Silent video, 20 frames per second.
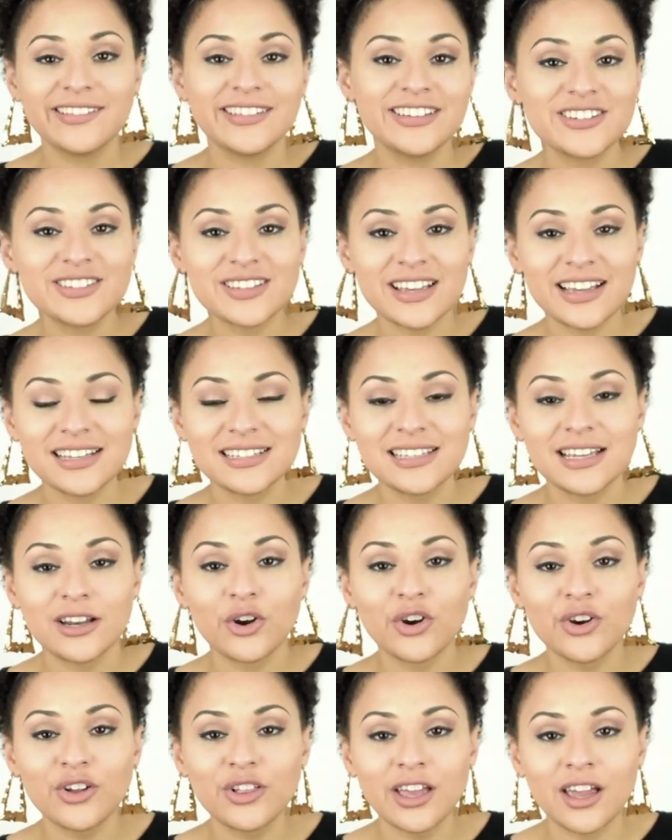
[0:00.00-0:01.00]
just like I said
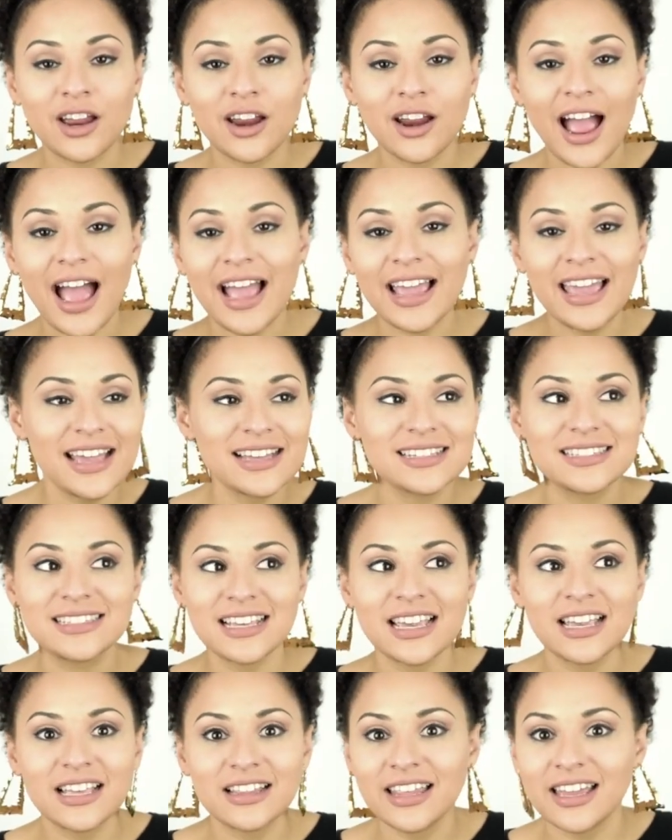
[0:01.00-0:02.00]
earlier, I can't
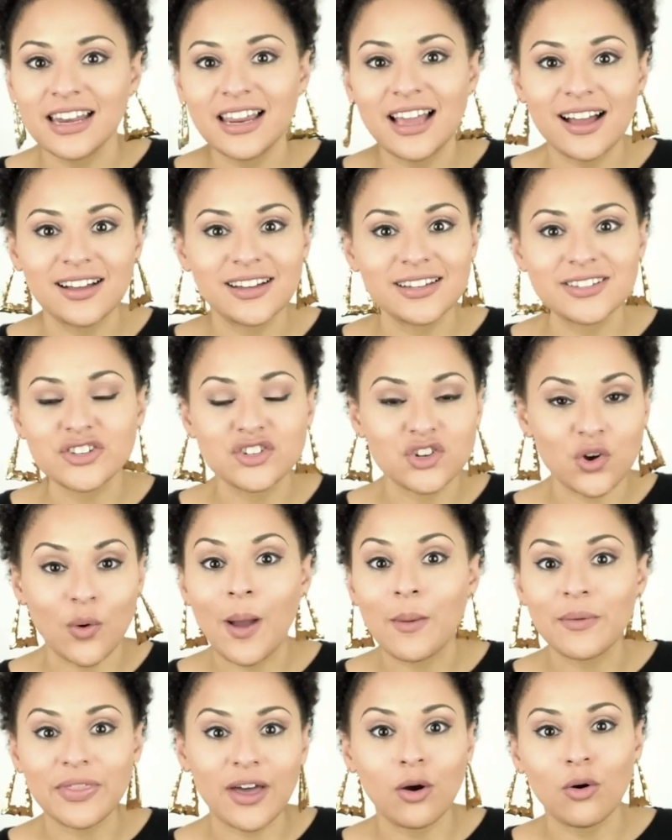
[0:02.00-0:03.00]
sing Lady Gaga's
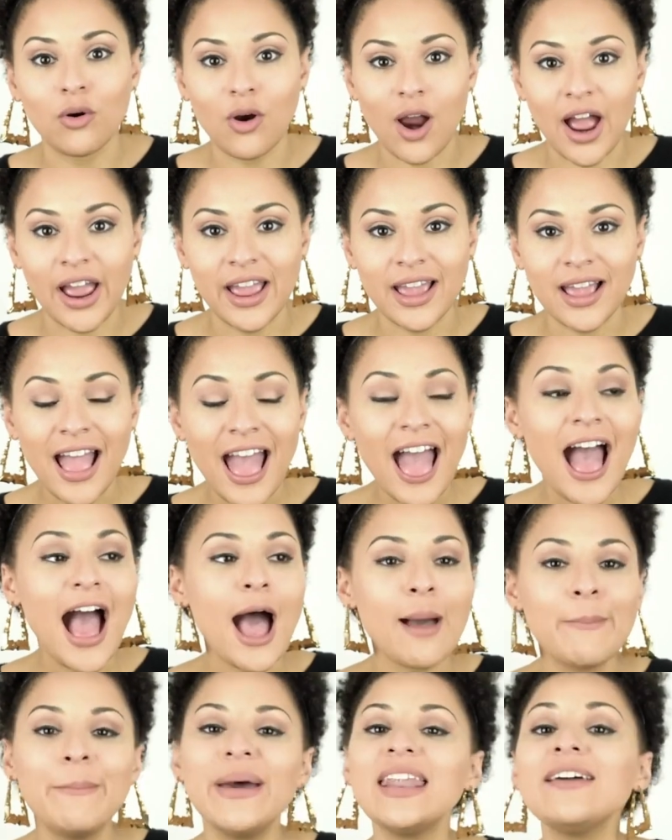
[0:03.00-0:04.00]
Joanne without crying.
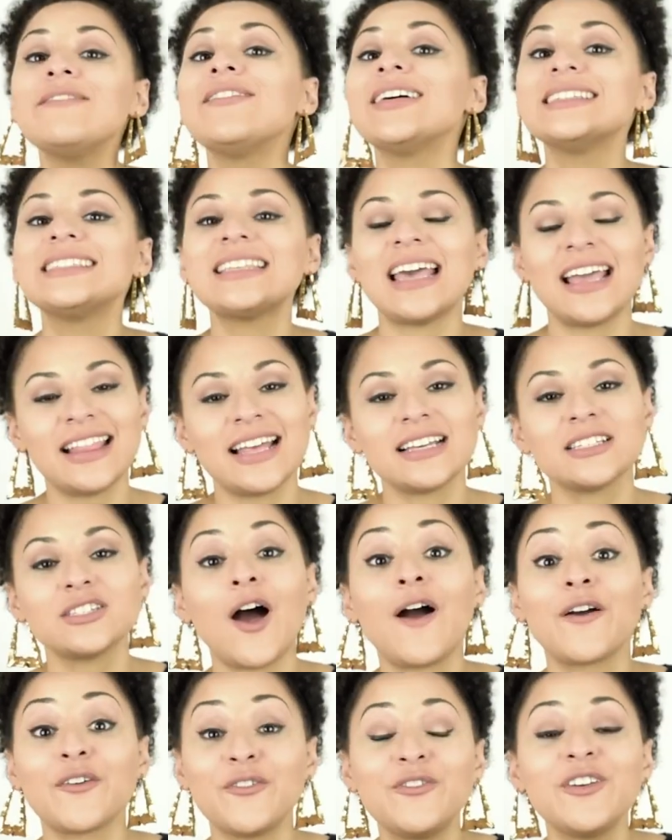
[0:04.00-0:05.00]
I bet if I sang that
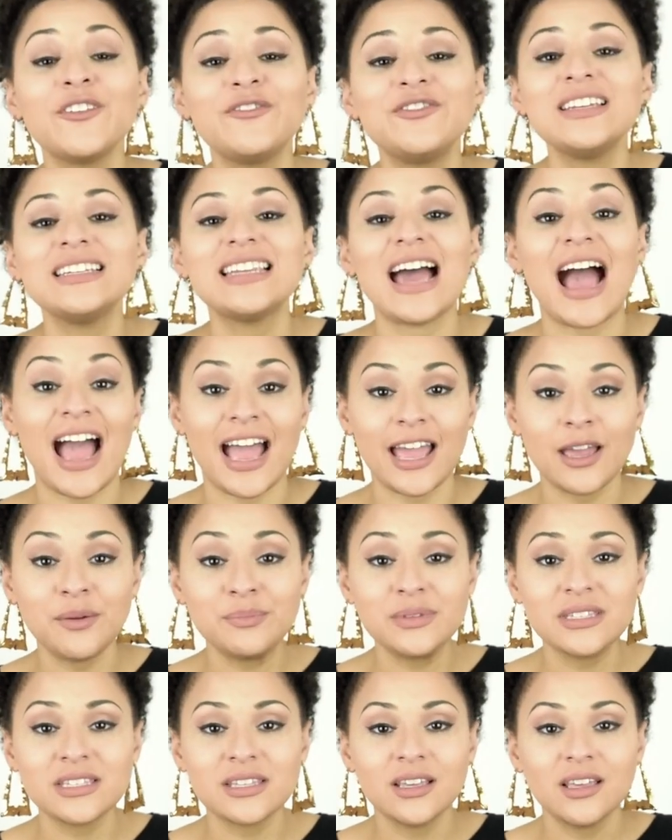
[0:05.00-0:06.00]
song 50
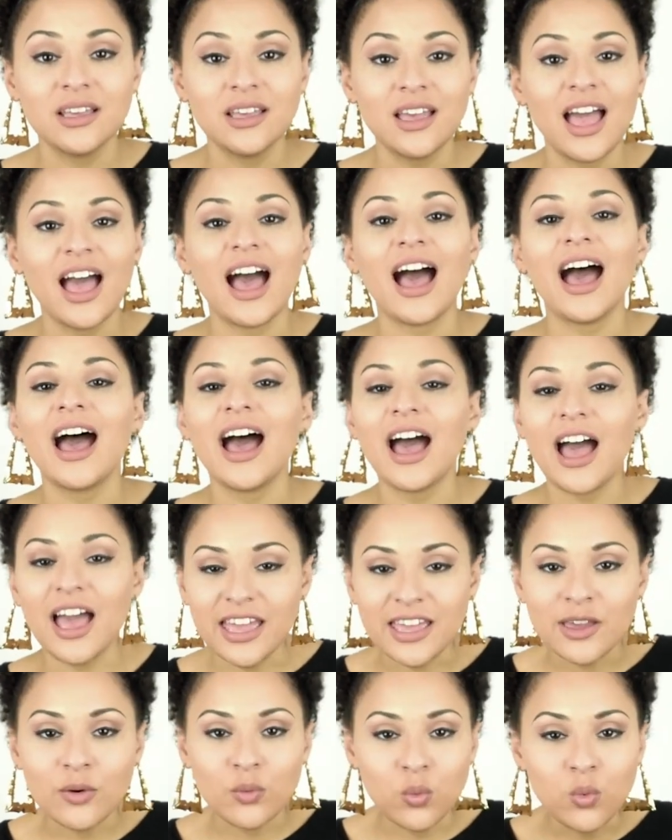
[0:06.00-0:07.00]
times,
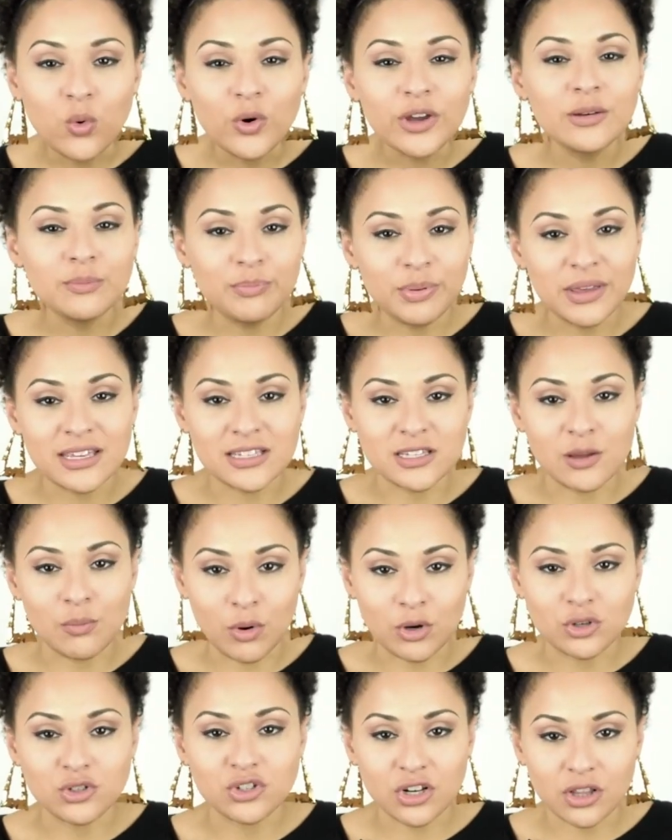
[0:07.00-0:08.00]
it wouldn't be as
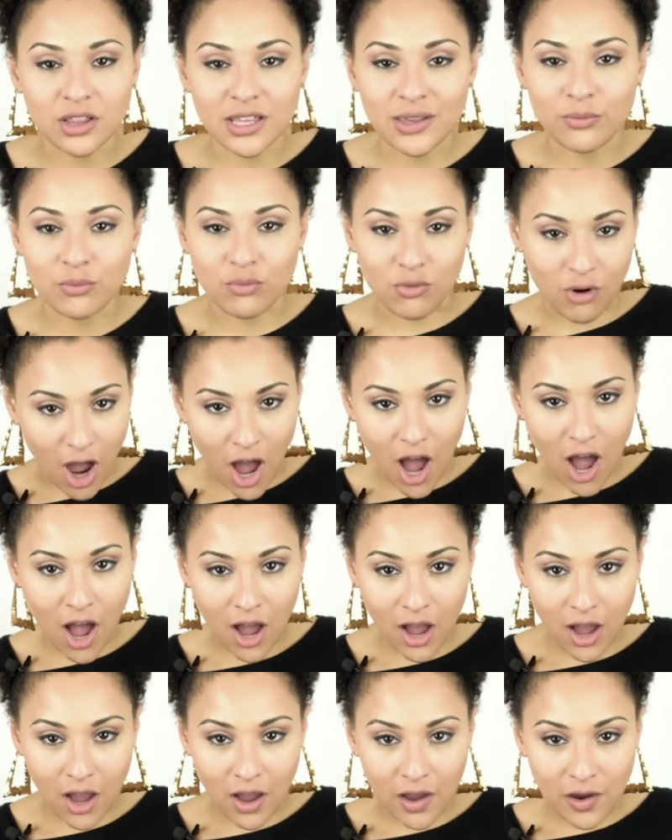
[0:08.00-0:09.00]
emotionally
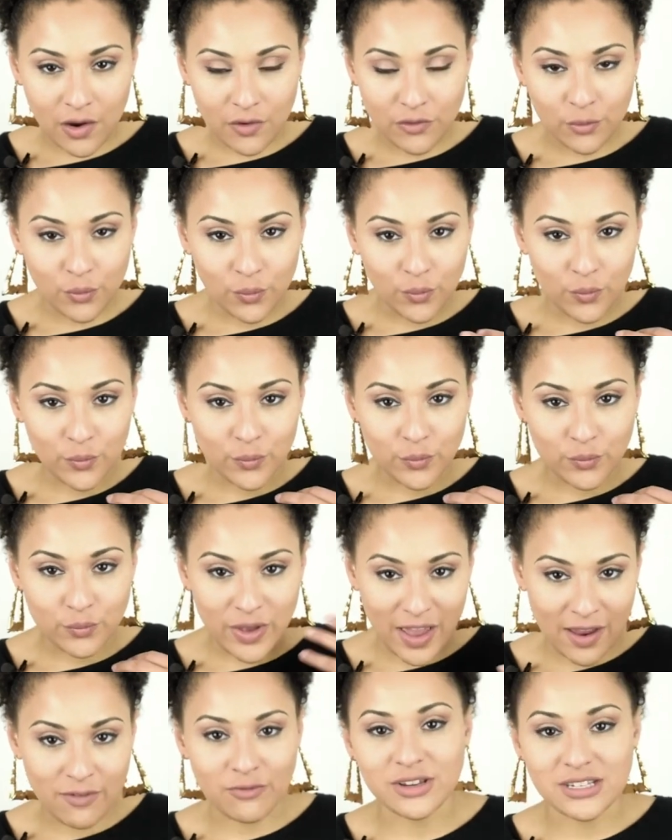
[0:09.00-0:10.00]
raw
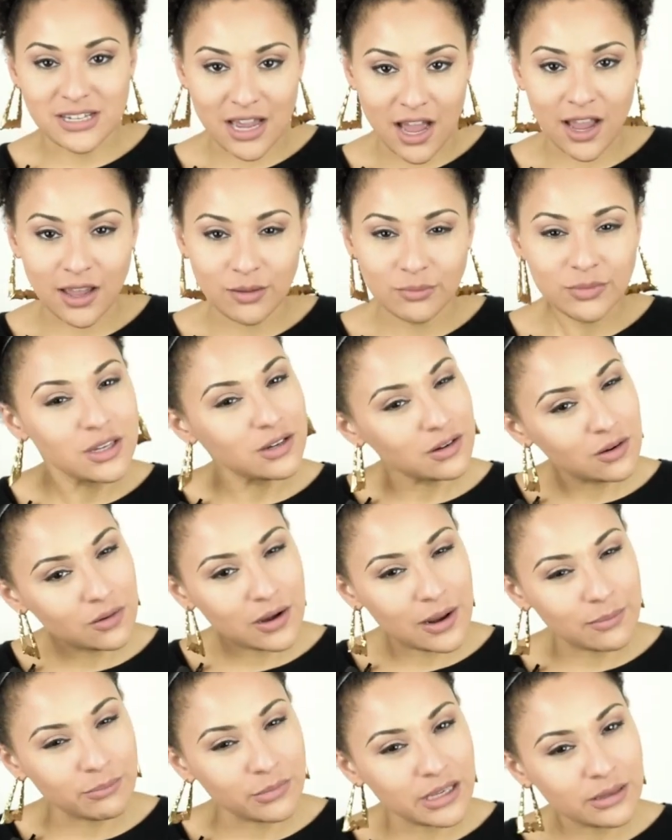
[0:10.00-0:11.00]
every time. You know
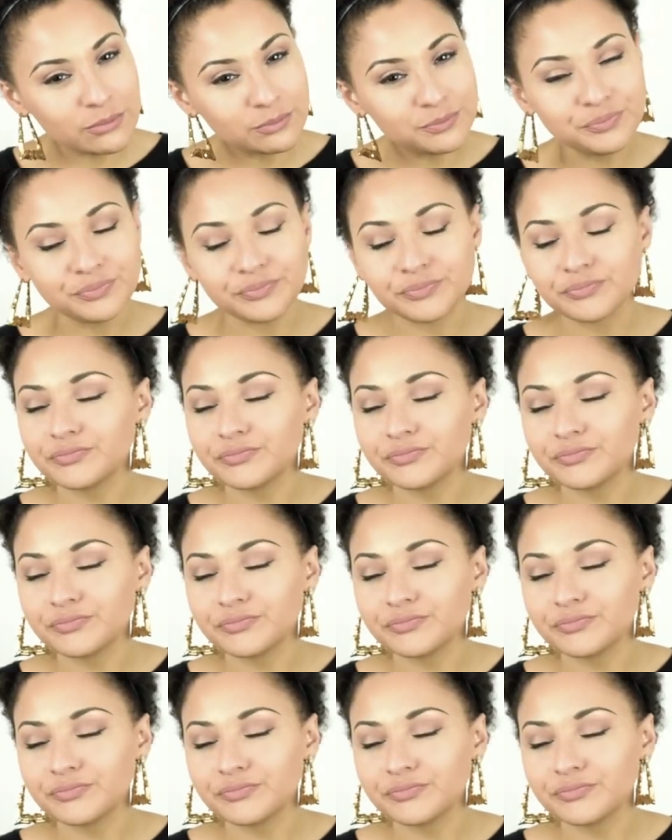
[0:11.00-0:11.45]
what I mean?